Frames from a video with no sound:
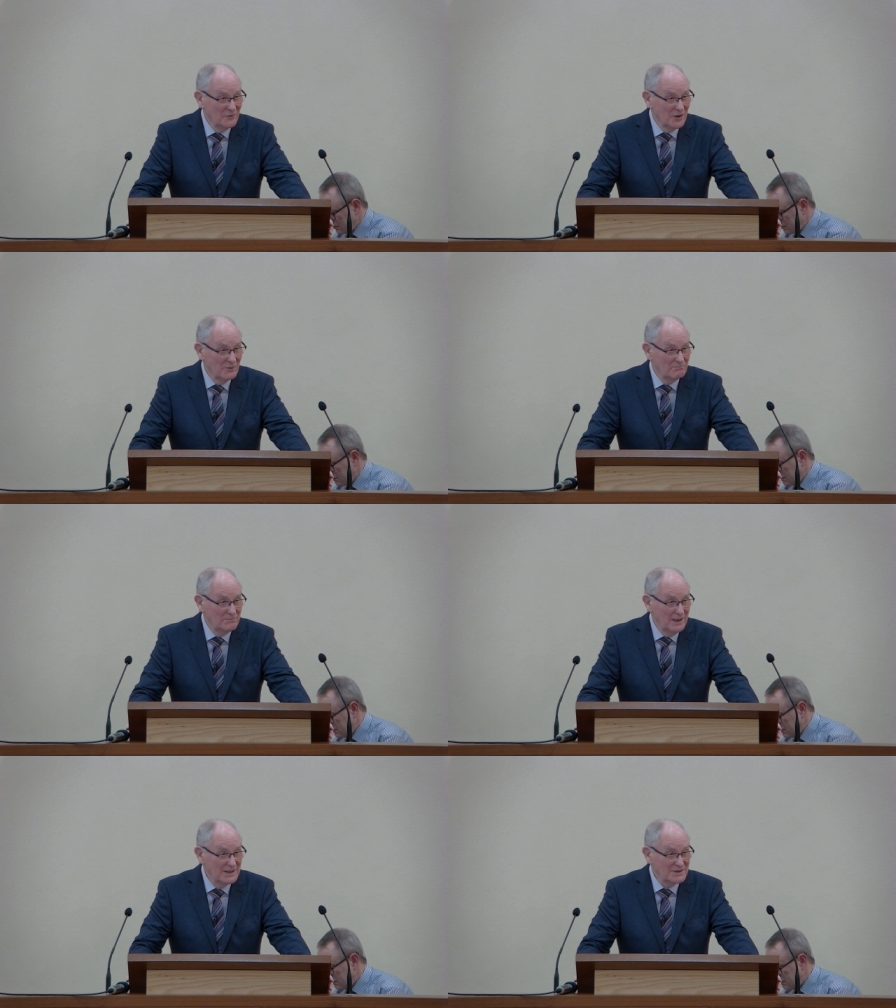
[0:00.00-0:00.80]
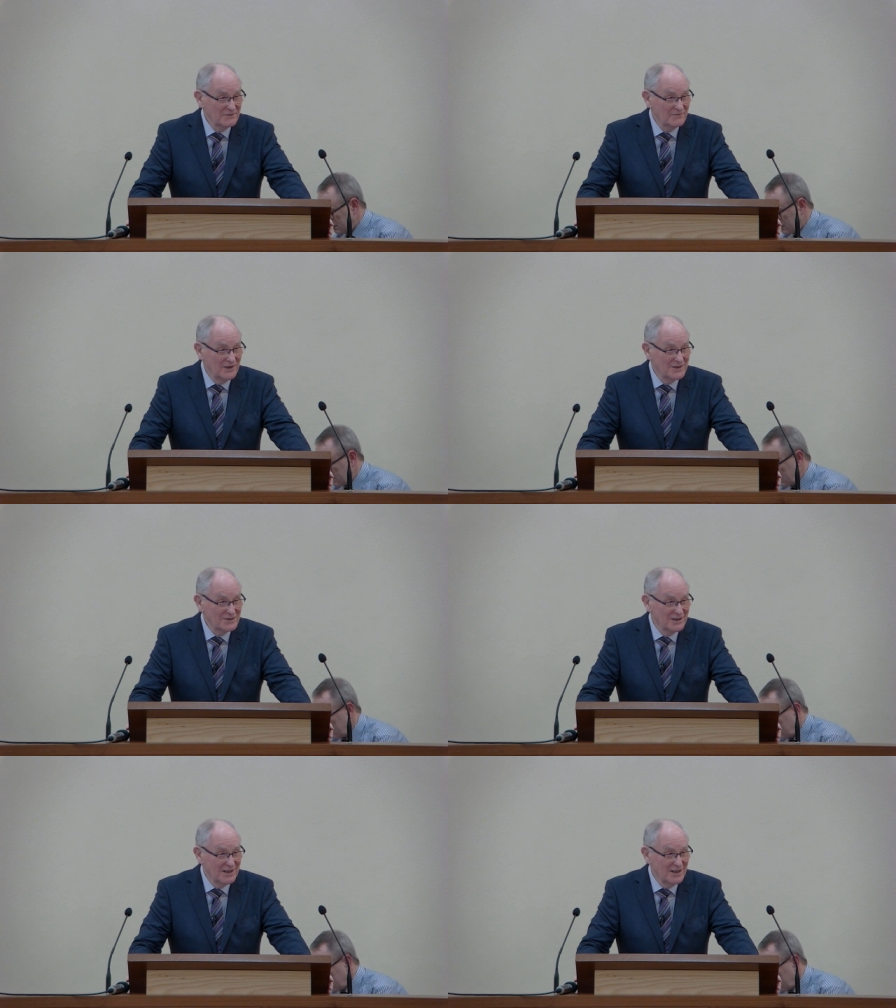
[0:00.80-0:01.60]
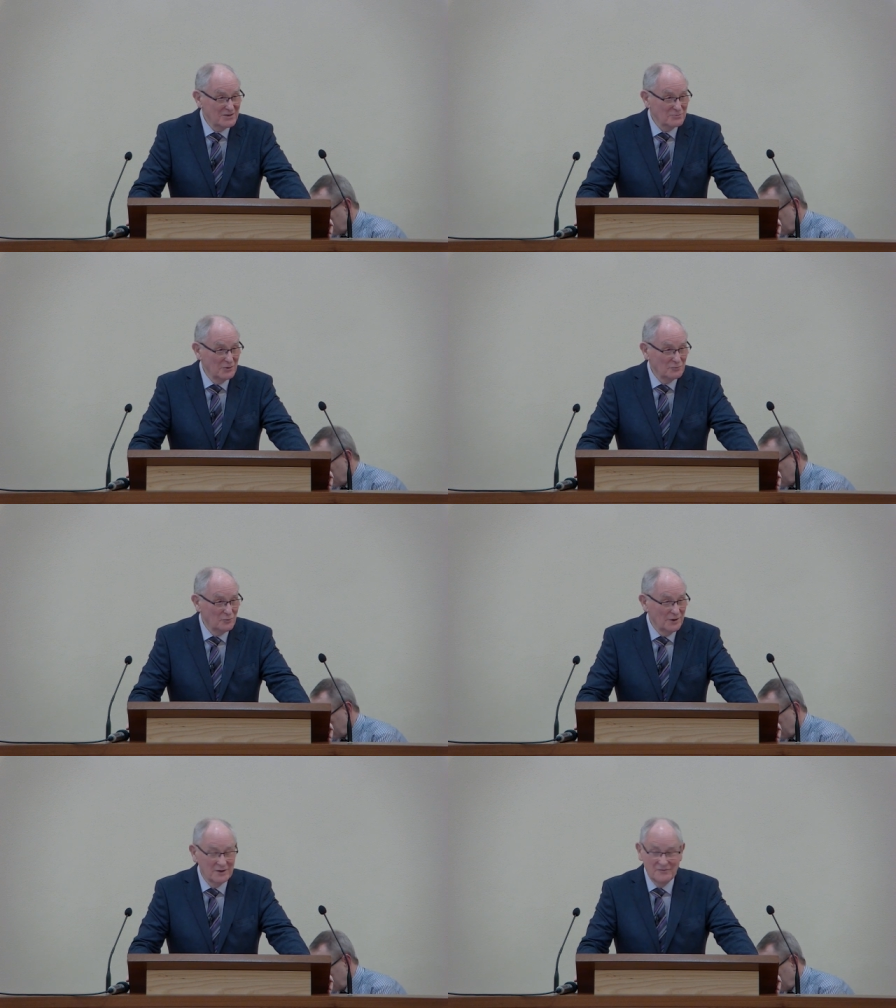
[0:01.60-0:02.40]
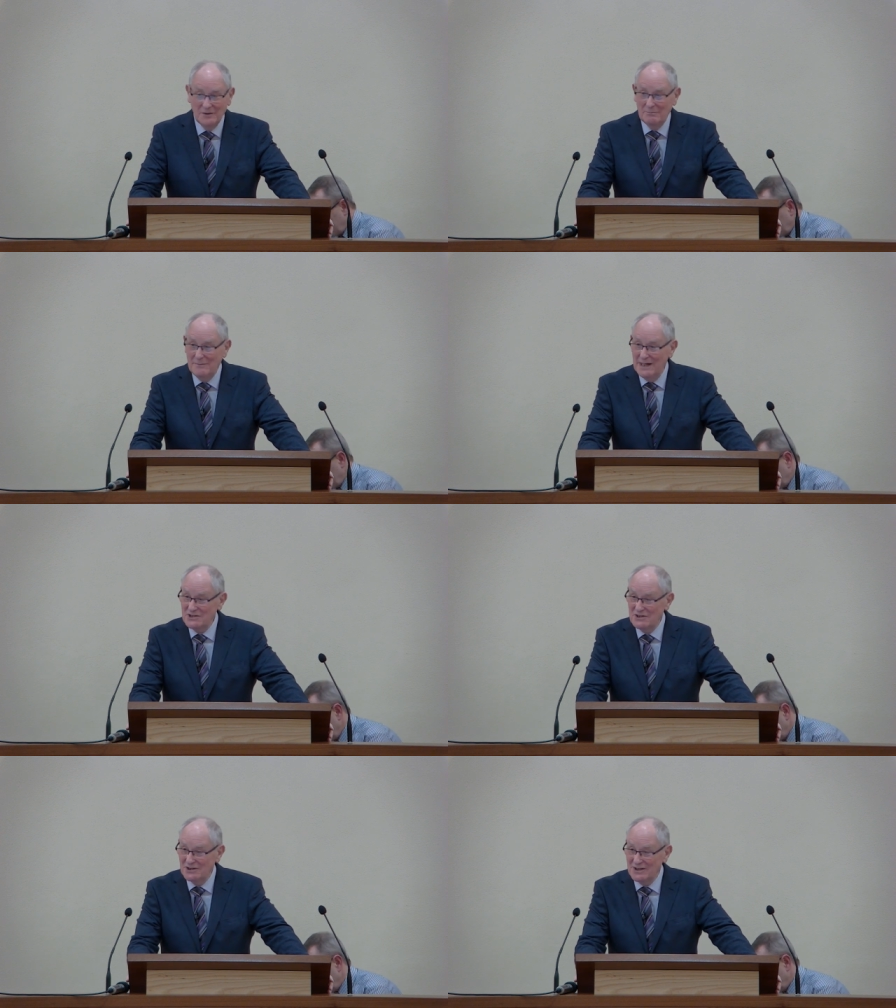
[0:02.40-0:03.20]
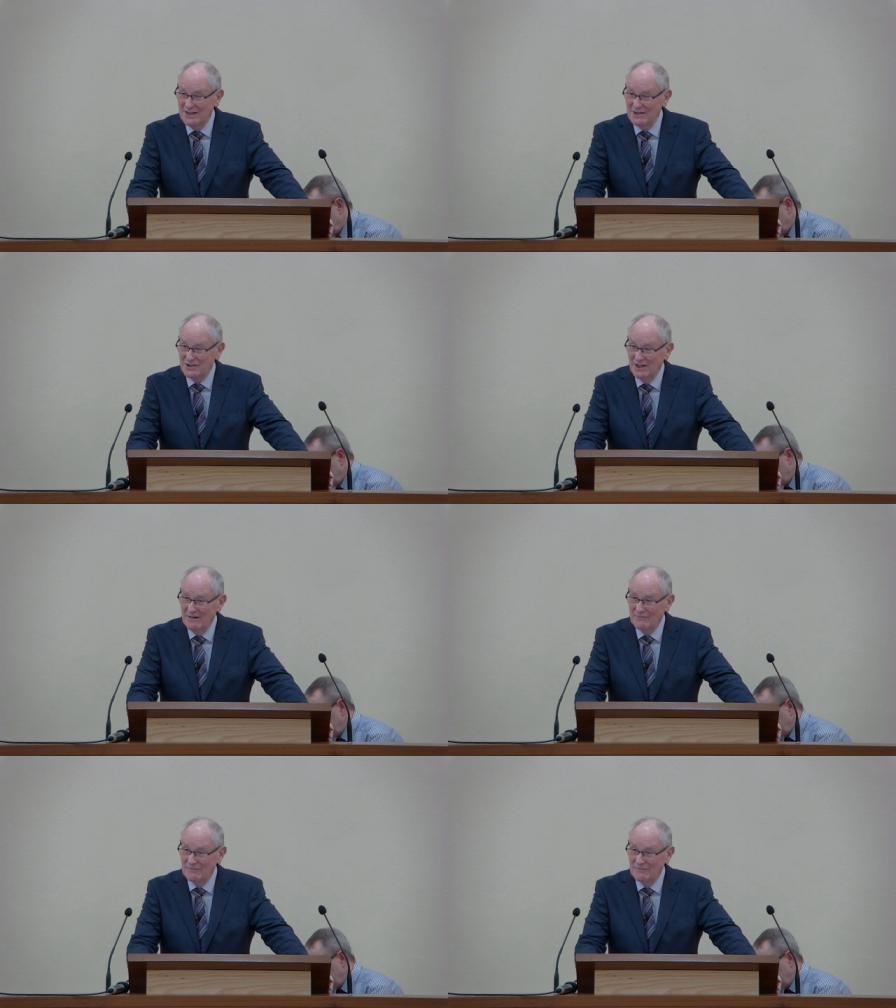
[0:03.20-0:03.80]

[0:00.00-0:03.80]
What a blessed verse that is. What wonderful message it is